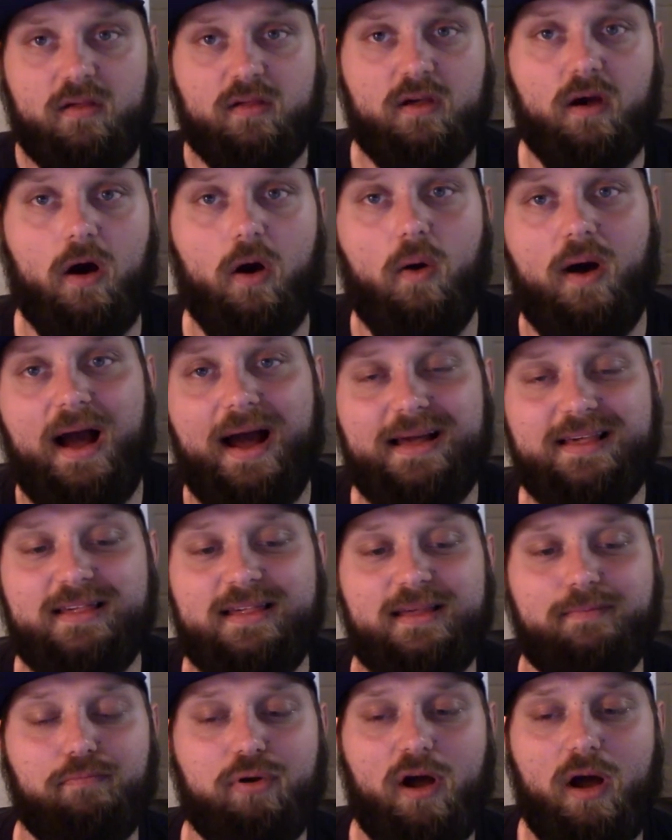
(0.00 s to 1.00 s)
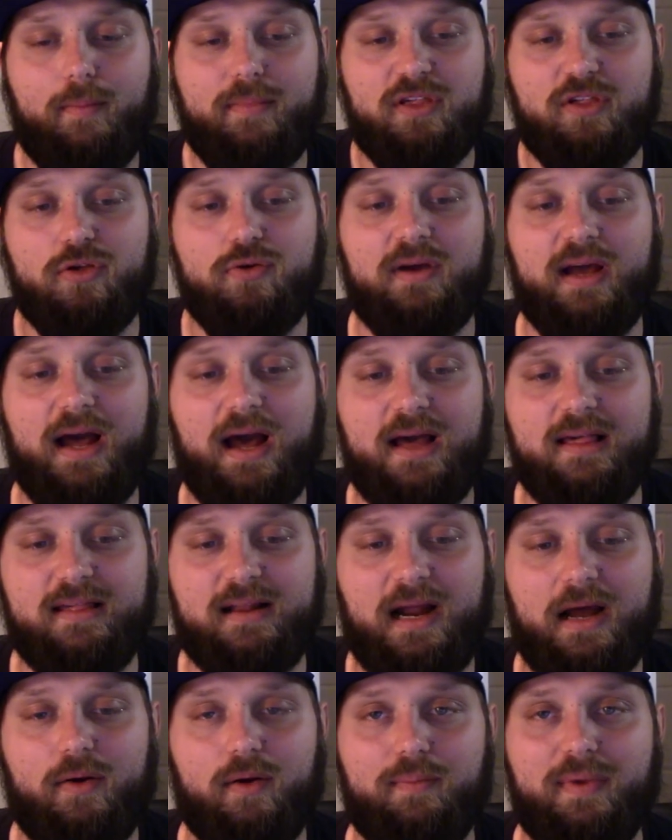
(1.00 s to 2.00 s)
So I promised you
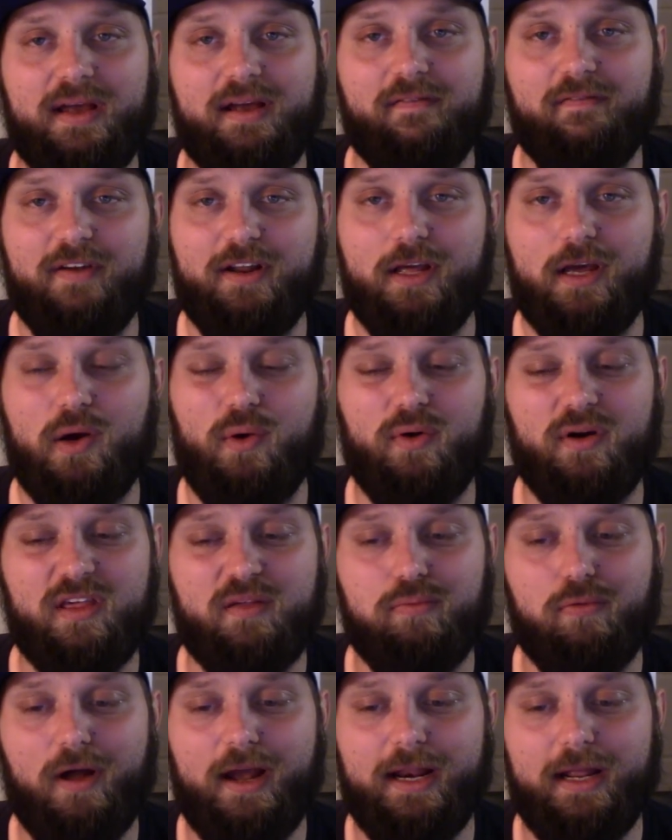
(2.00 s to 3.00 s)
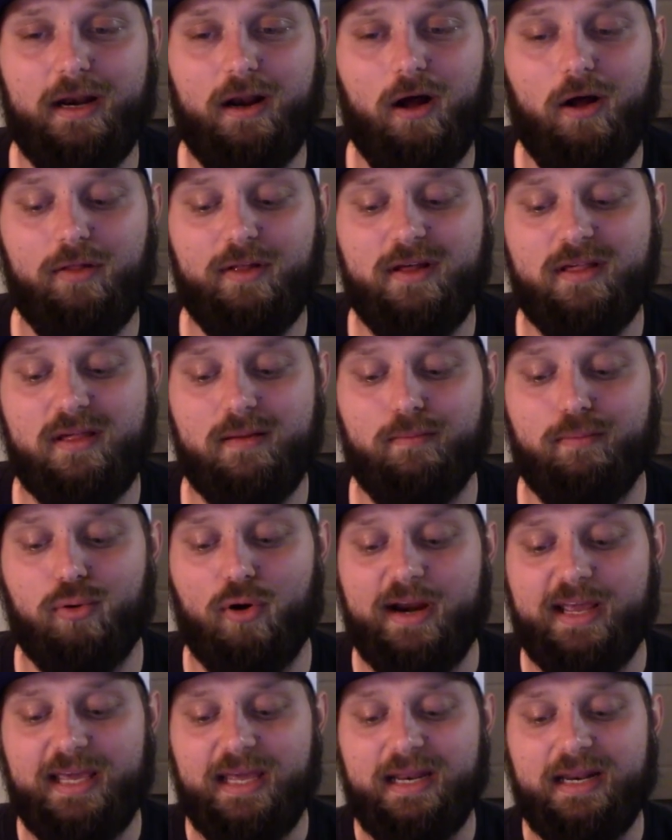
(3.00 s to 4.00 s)
guys that I would make a video explaining all this and
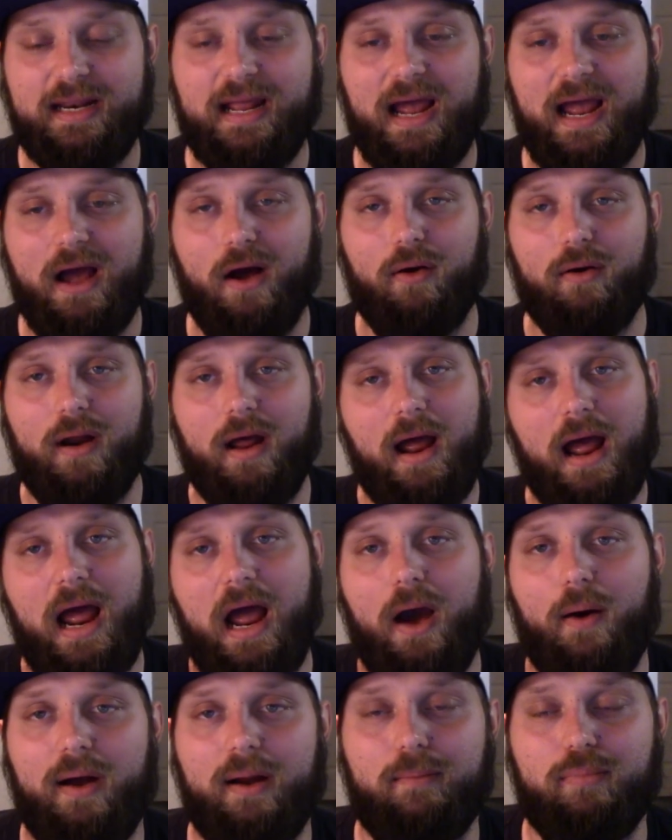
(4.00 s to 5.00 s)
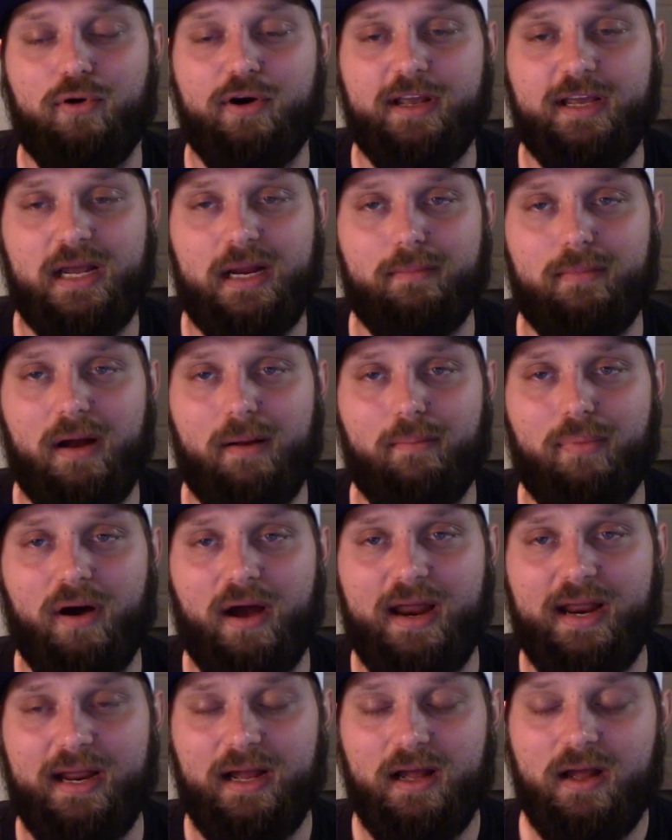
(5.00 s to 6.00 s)
breaking down how I break in my
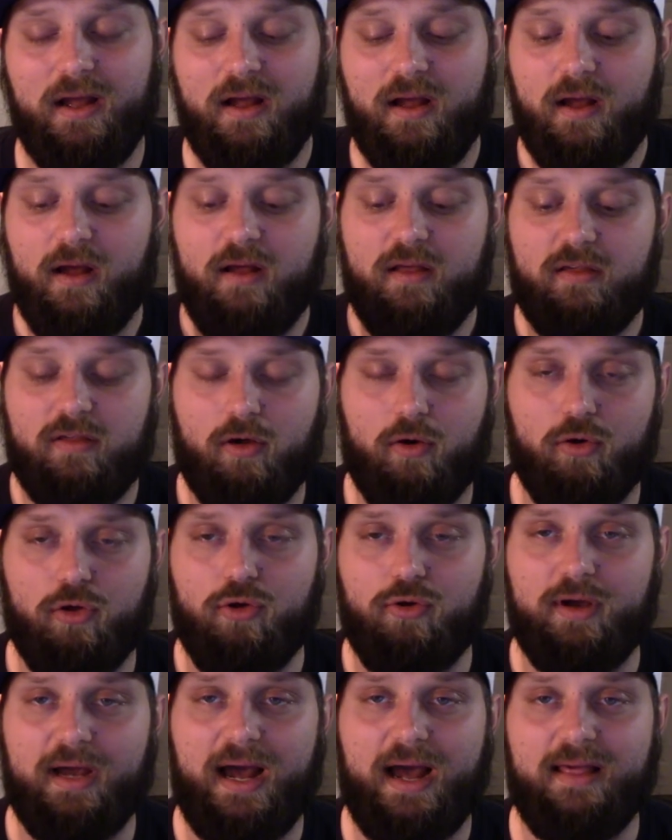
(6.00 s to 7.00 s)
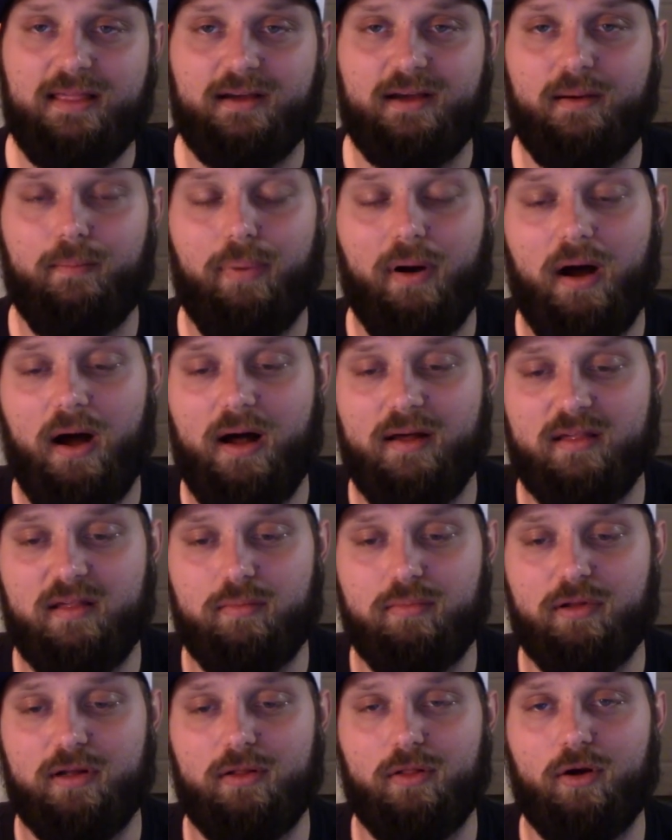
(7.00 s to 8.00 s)
bike so you guys could
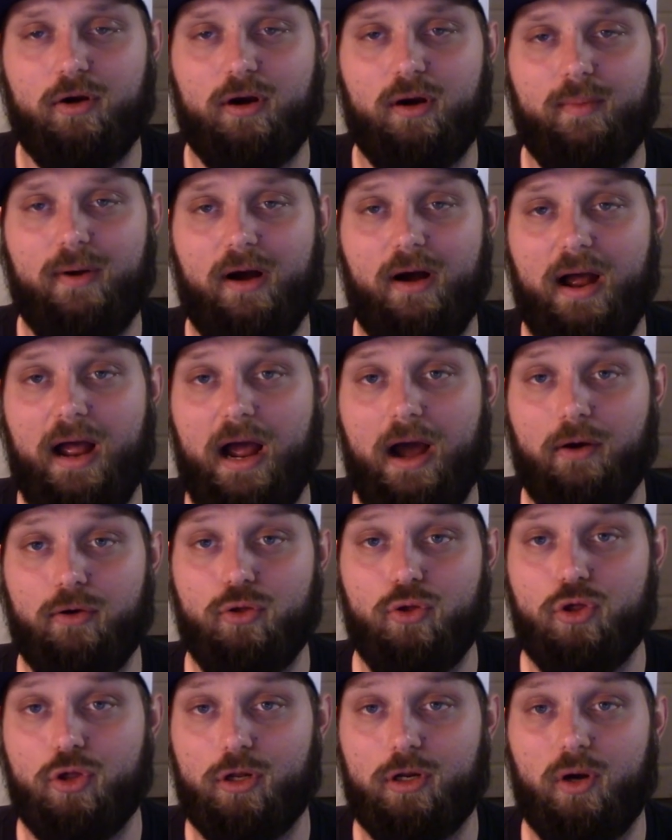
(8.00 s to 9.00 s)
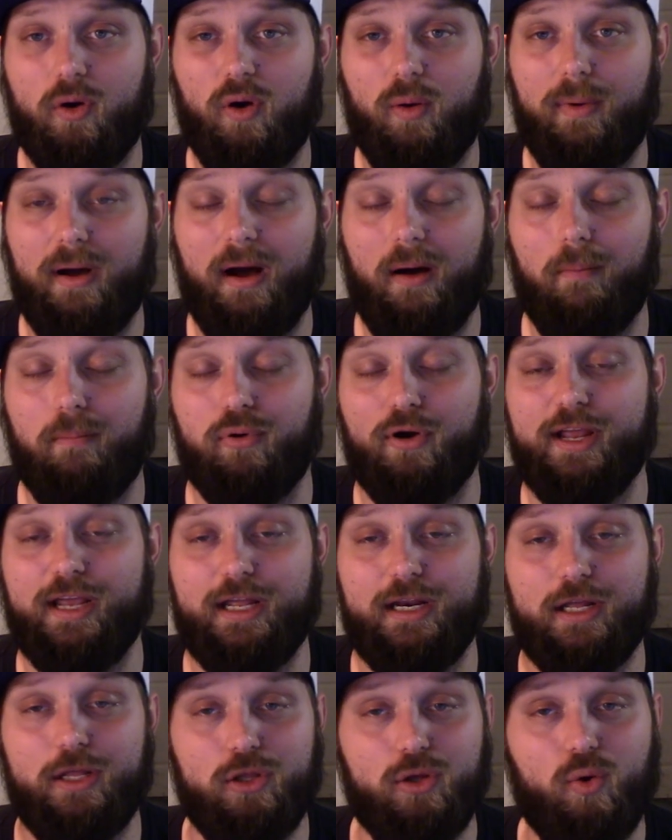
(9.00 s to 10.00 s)
possibly learn about how you should go about
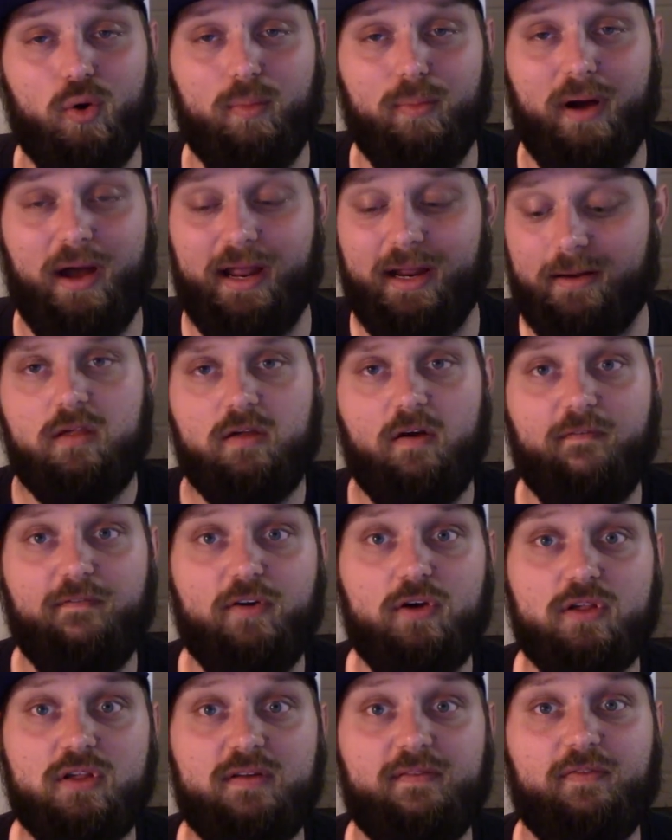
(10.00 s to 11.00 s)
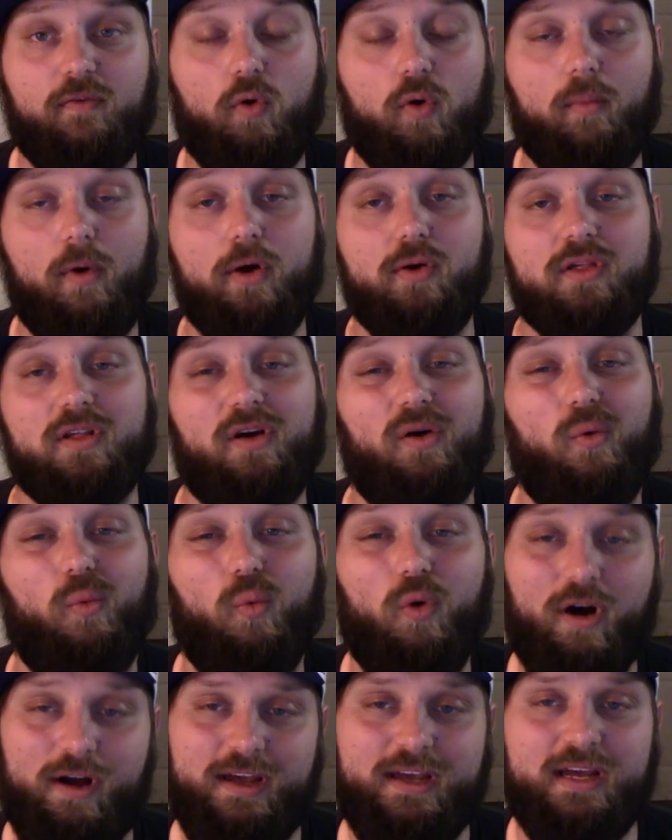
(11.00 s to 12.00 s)
breaking in your bike. So first and foremost,
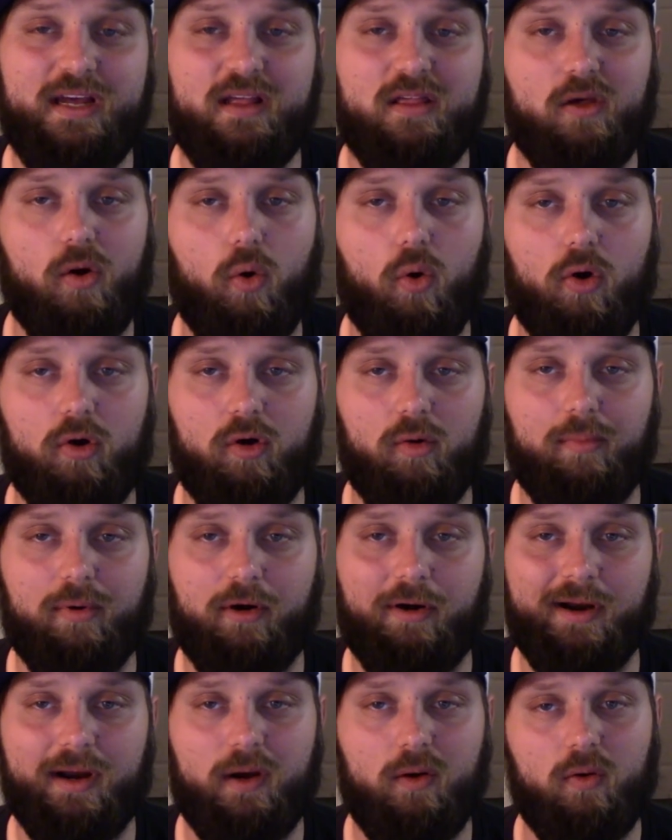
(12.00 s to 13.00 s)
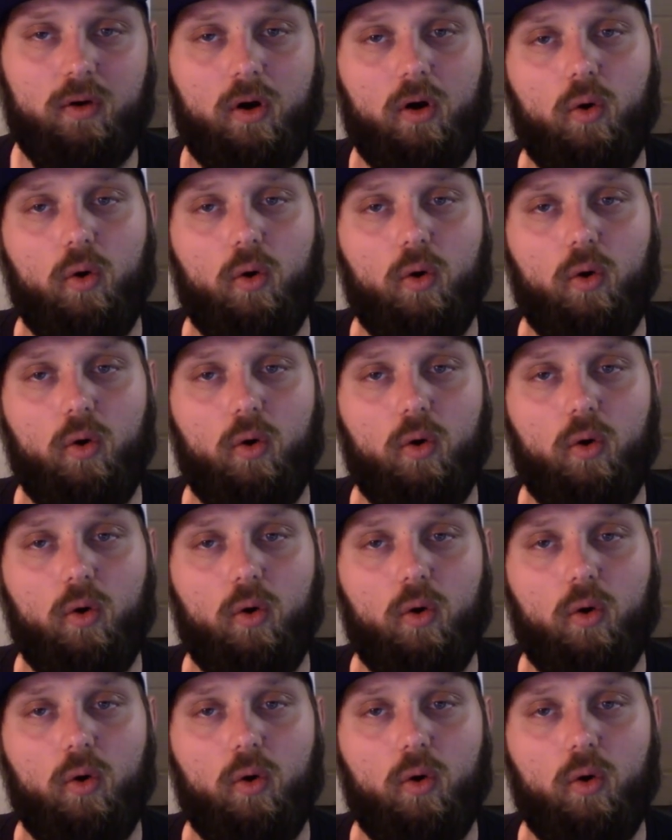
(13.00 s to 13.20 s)
what is oil burning?